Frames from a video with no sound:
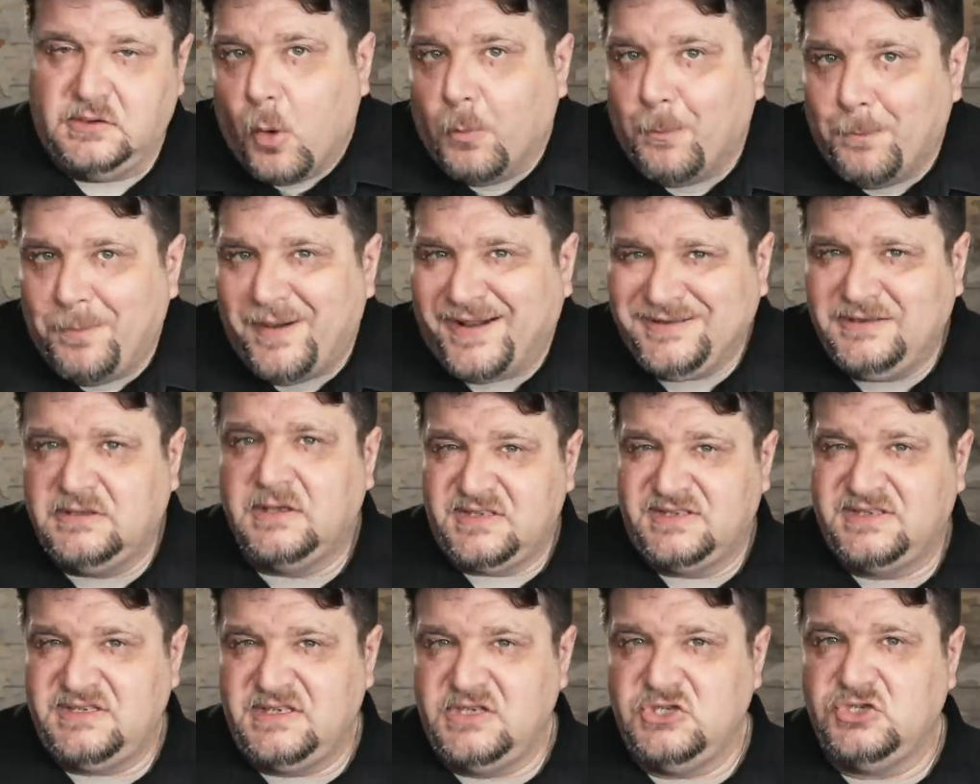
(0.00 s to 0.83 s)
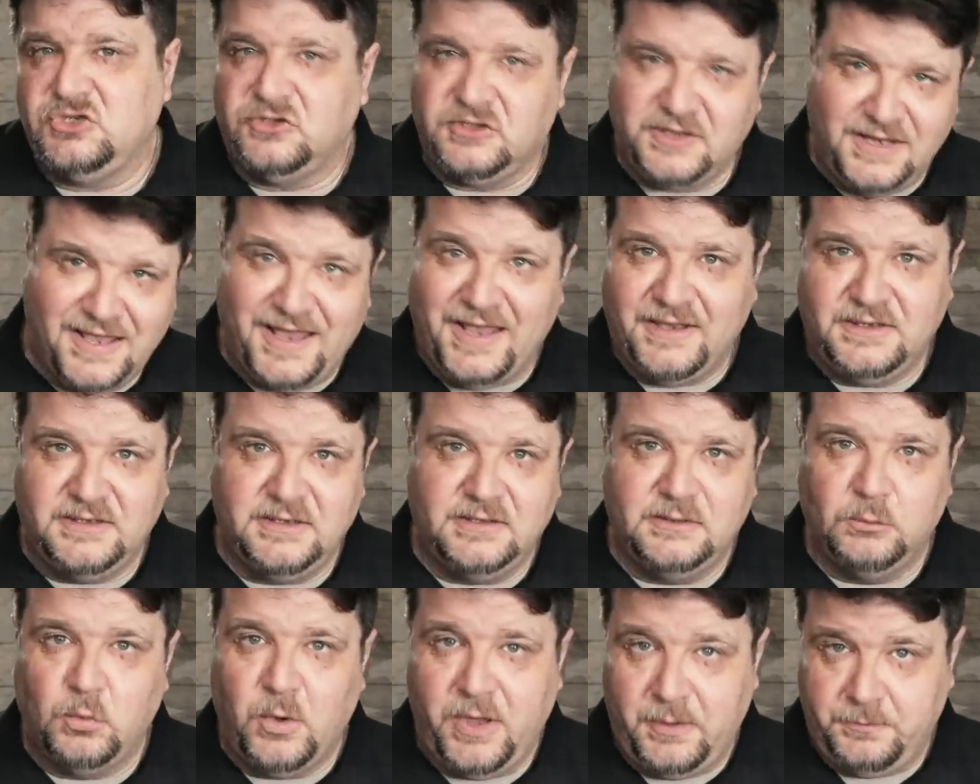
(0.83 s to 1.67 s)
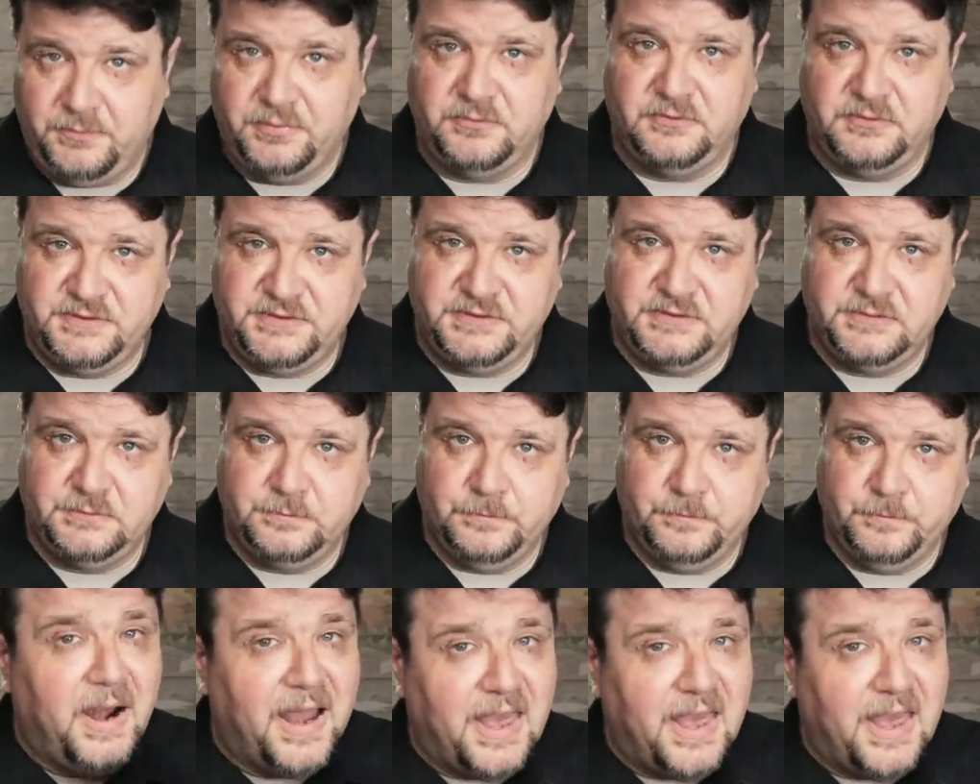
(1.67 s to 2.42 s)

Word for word: compact precision guided weapons.